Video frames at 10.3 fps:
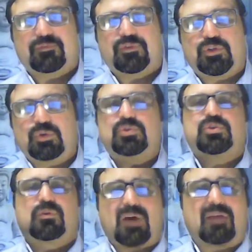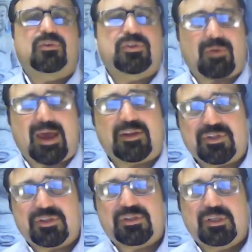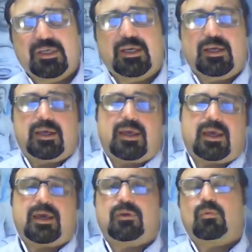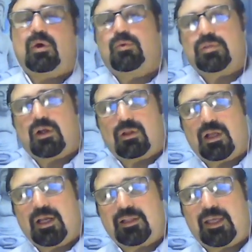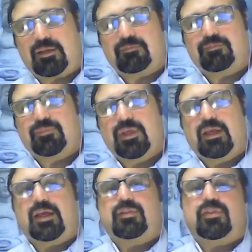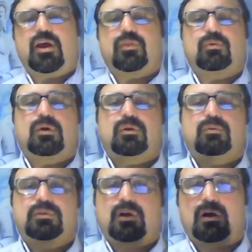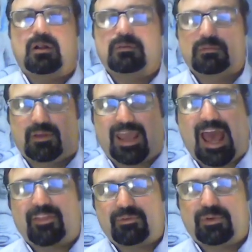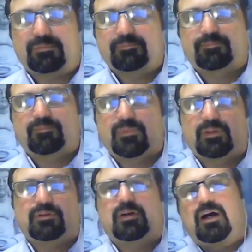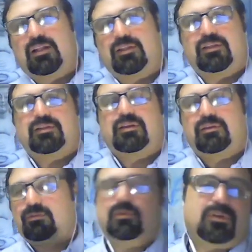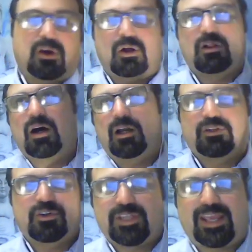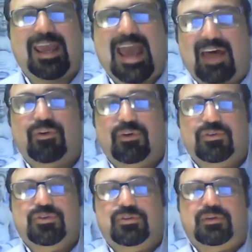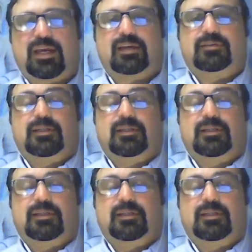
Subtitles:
two survival strategies. And one was called hunting, the other one was called gathering. Hunting, where they call hunters and gatherers. Okay.